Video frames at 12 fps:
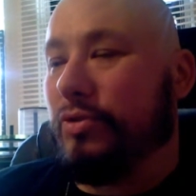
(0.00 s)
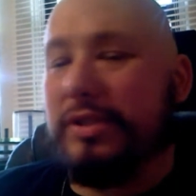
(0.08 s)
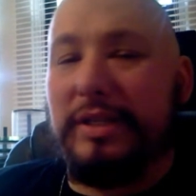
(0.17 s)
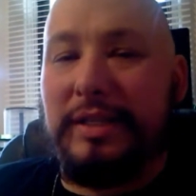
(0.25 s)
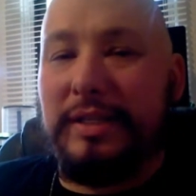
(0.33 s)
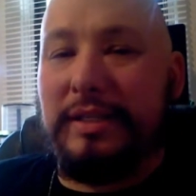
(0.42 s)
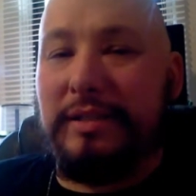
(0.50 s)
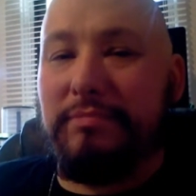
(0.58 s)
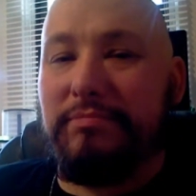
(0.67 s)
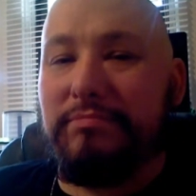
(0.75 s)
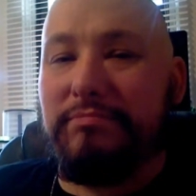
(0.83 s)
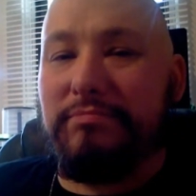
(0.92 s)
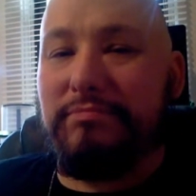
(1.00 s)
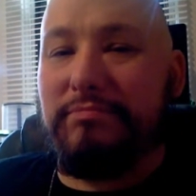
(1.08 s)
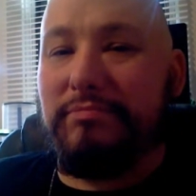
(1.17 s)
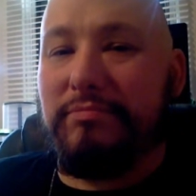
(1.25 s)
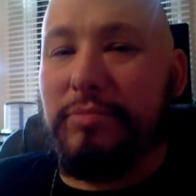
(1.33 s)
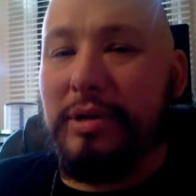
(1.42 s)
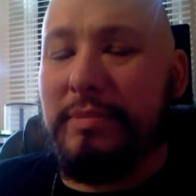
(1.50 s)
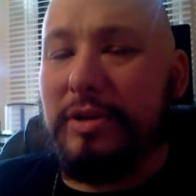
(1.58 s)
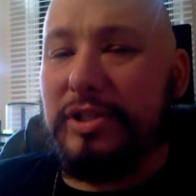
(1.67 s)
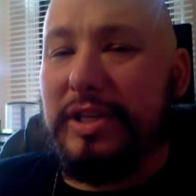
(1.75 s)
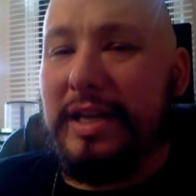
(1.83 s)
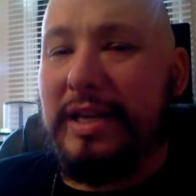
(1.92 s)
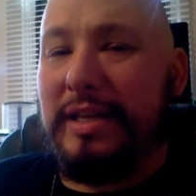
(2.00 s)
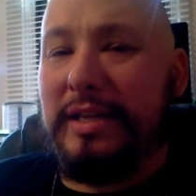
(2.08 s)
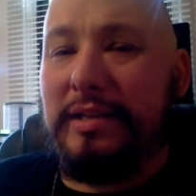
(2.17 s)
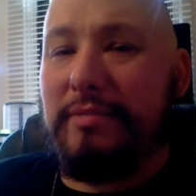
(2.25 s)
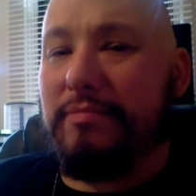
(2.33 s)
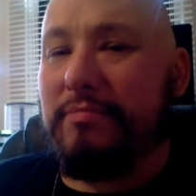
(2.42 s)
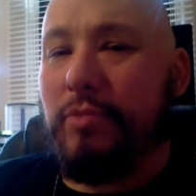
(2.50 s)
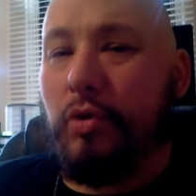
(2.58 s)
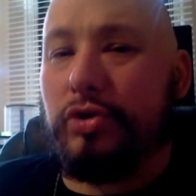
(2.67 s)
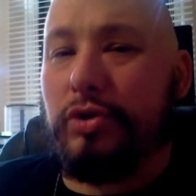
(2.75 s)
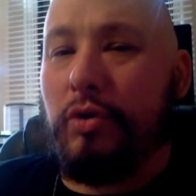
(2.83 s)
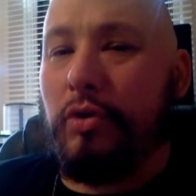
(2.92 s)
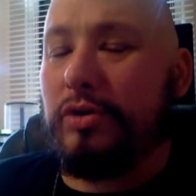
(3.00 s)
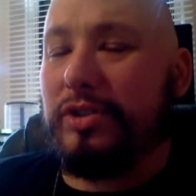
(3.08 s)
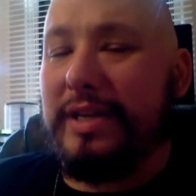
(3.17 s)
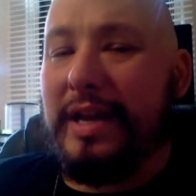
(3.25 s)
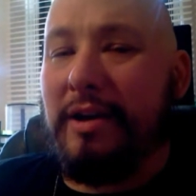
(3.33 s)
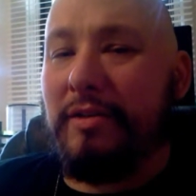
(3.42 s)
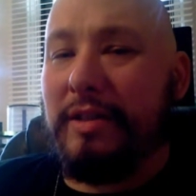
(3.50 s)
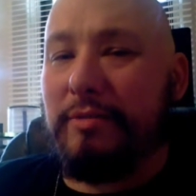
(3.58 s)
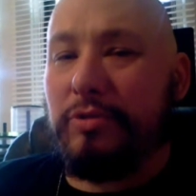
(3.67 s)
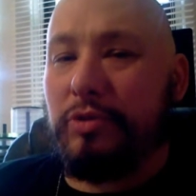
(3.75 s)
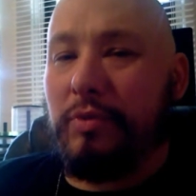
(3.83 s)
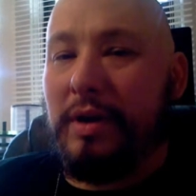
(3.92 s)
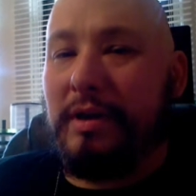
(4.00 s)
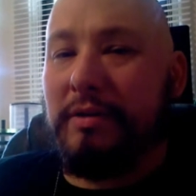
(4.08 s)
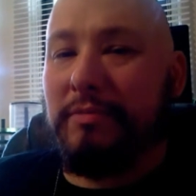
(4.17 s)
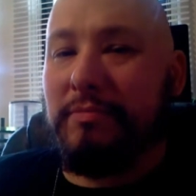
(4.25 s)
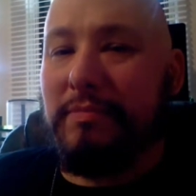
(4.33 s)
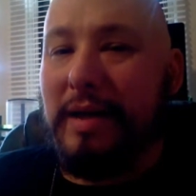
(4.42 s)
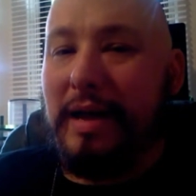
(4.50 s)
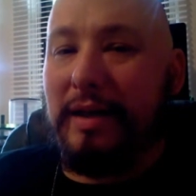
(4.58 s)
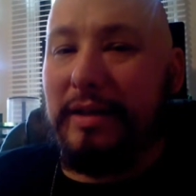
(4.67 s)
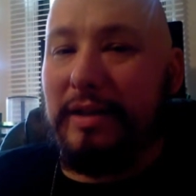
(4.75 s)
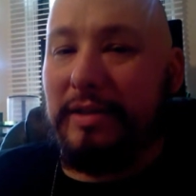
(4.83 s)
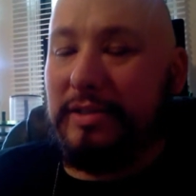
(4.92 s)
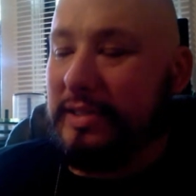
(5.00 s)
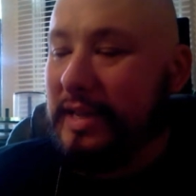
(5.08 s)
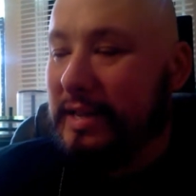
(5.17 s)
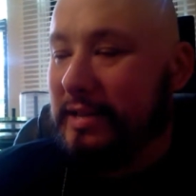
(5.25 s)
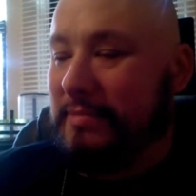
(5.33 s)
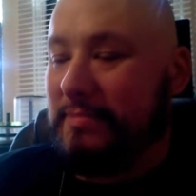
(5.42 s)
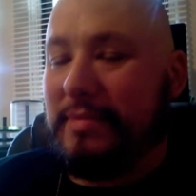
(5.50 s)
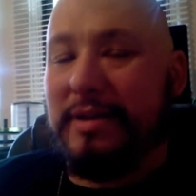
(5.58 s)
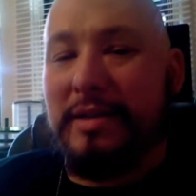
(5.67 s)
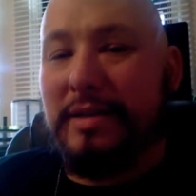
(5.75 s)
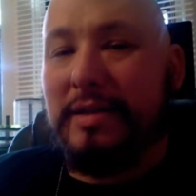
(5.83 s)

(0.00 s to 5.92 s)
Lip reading: Bruce Lee, pretty much any martial arts style that was around back in his time,